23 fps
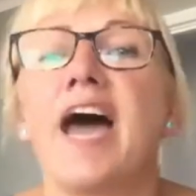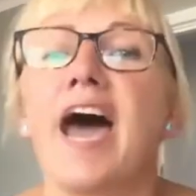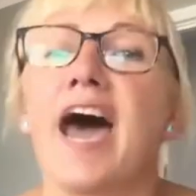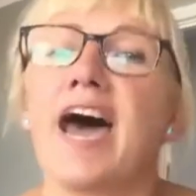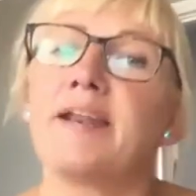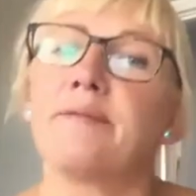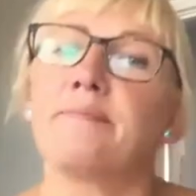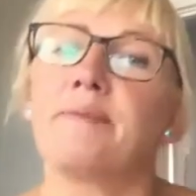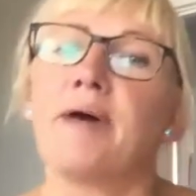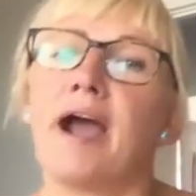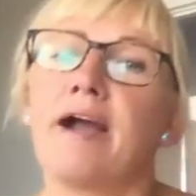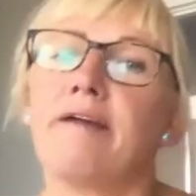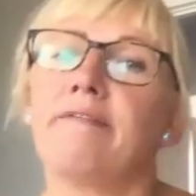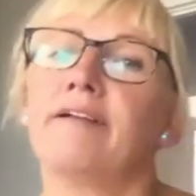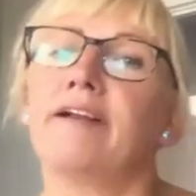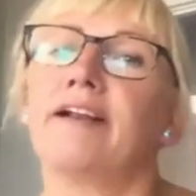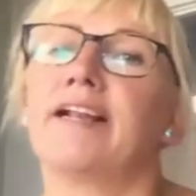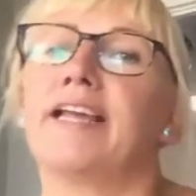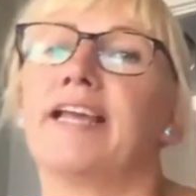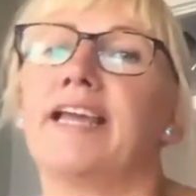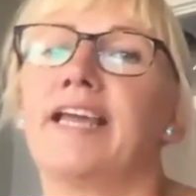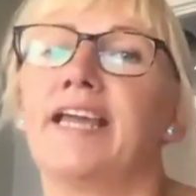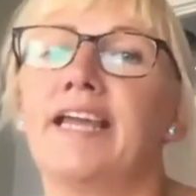And
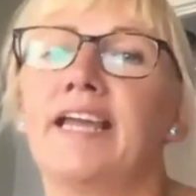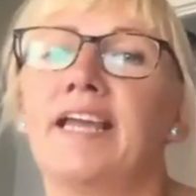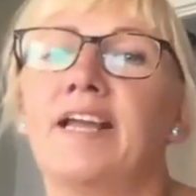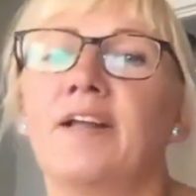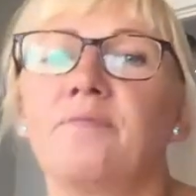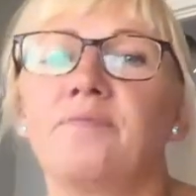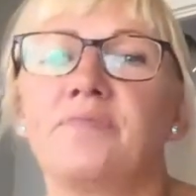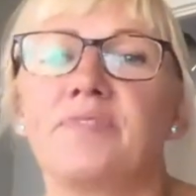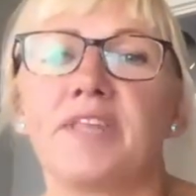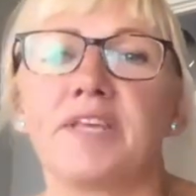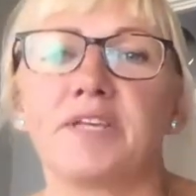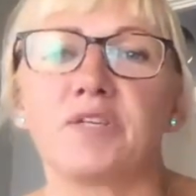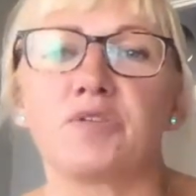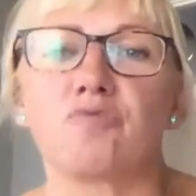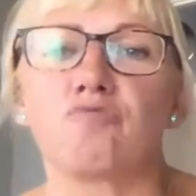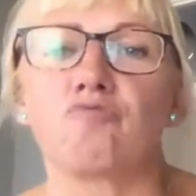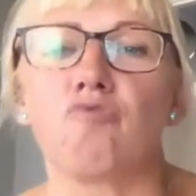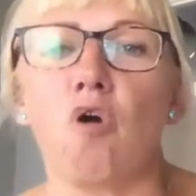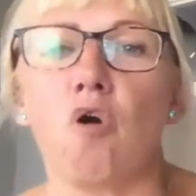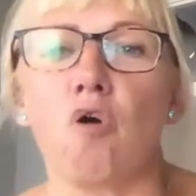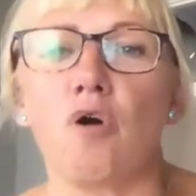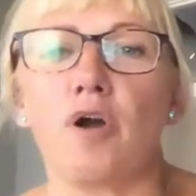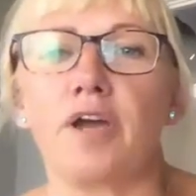apparently this
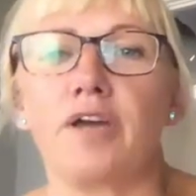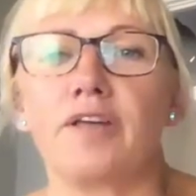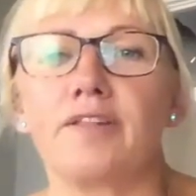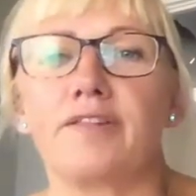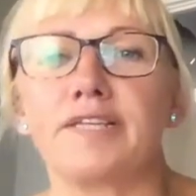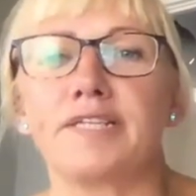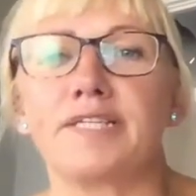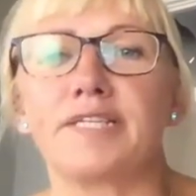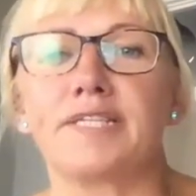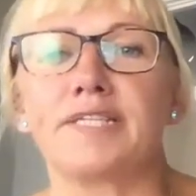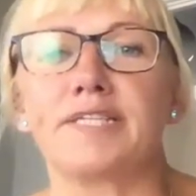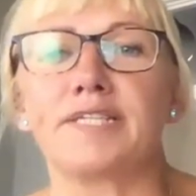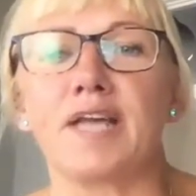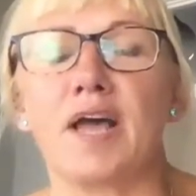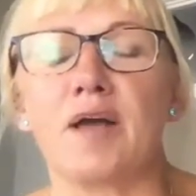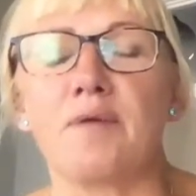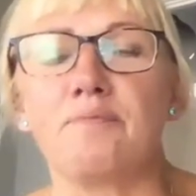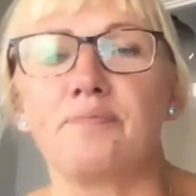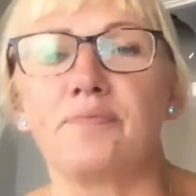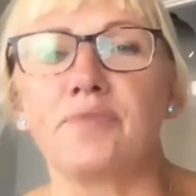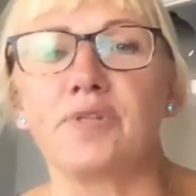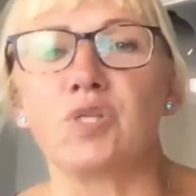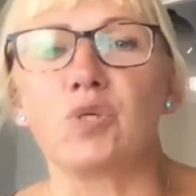
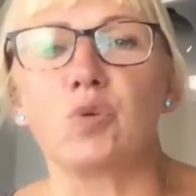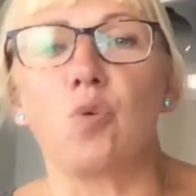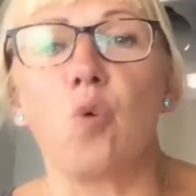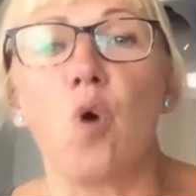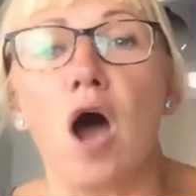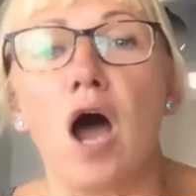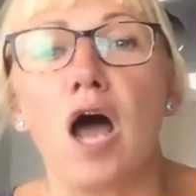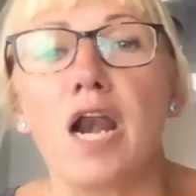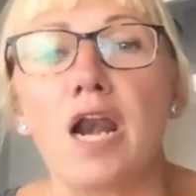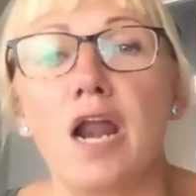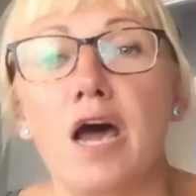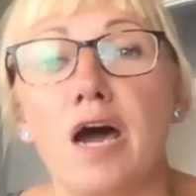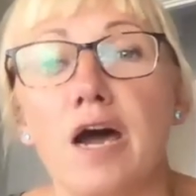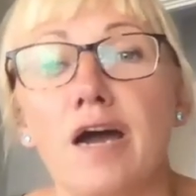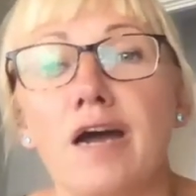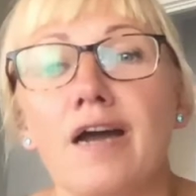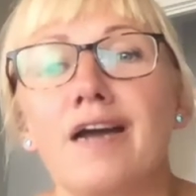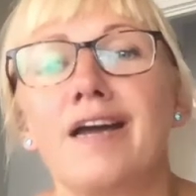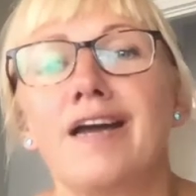Tualong